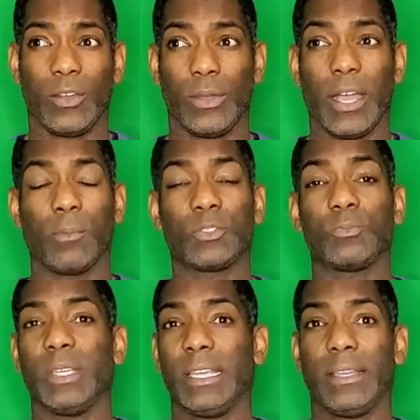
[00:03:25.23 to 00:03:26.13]
helps
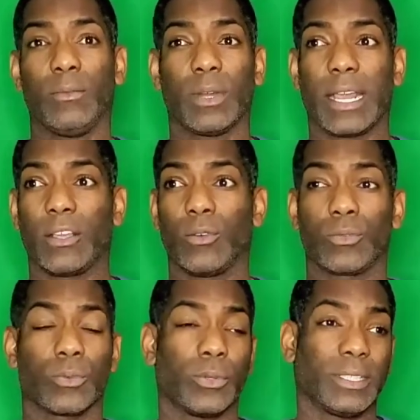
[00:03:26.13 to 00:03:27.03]
me when I go
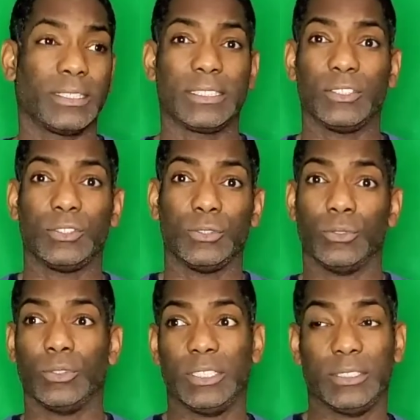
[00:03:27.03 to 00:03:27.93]
through and listen
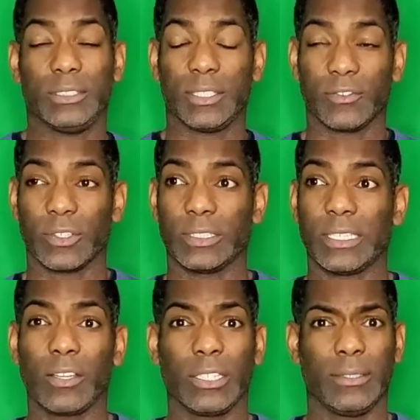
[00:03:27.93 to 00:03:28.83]
to these different,
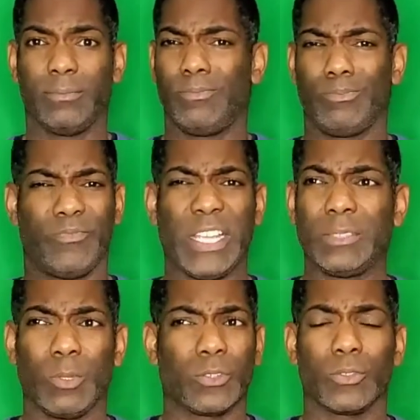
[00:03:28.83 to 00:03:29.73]
not only
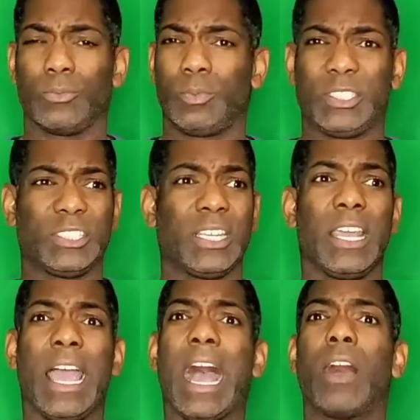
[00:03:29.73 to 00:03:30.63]
Facebook group, but just
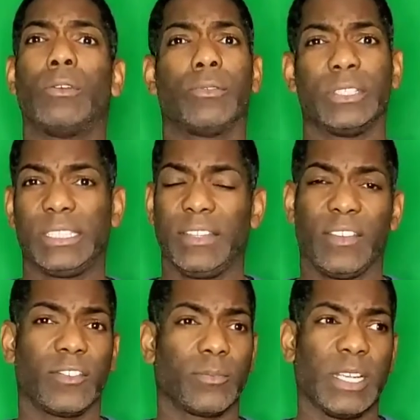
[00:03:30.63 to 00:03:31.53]
how we receive
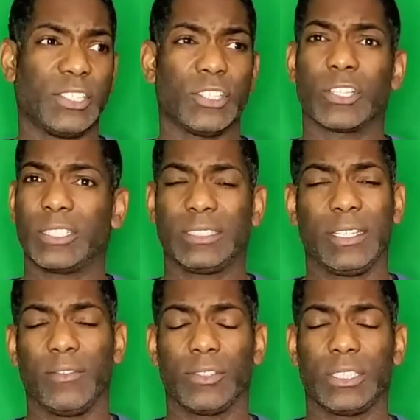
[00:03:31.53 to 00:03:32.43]
information. You're going
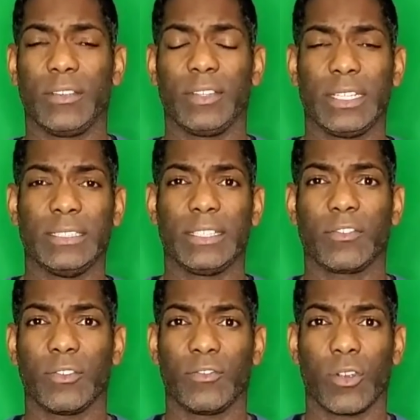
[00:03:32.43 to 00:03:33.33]
to receive it in
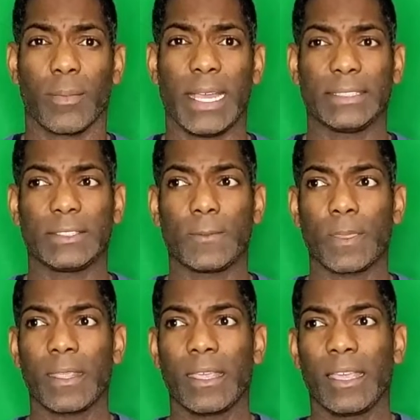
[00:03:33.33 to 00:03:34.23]
different formats.
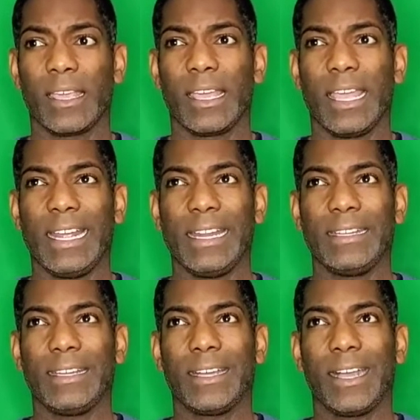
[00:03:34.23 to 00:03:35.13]
And
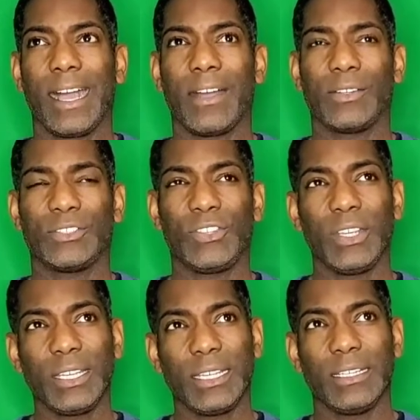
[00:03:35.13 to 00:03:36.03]
I was
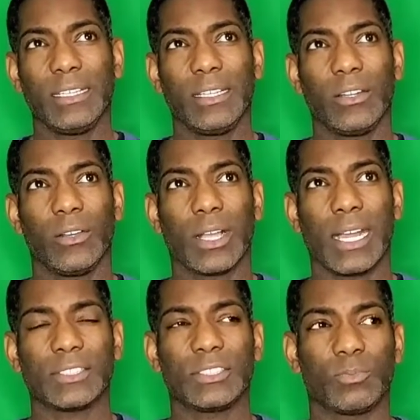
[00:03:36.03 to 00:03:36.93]
thinking,
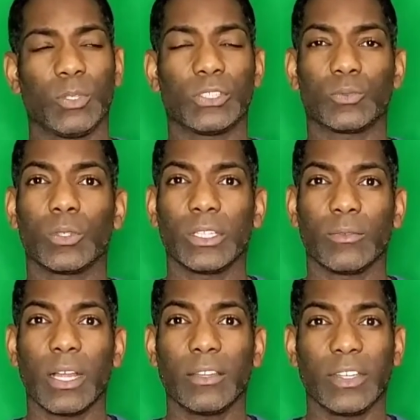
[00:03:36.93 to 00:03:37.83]
gosh, this book is really
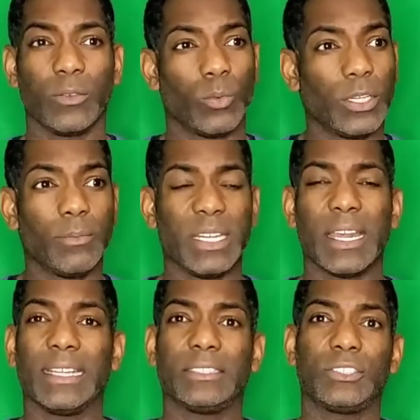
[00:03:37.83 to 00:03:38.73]
relevant. Wouldn't it be
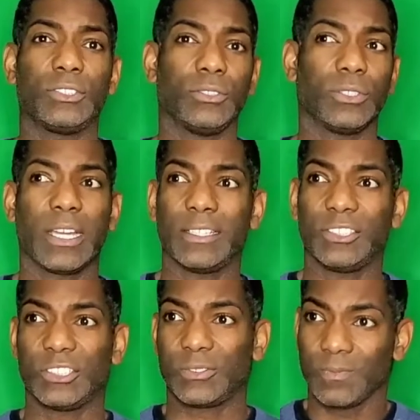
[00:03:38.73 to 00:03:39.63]
nice to kind of
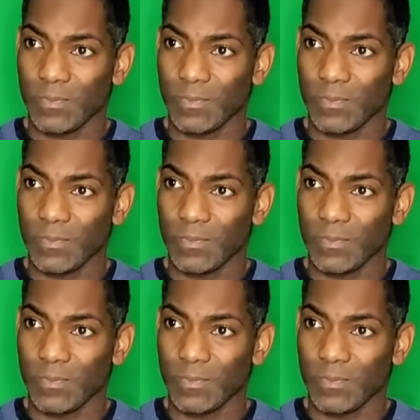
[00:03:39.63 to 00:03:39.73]
just,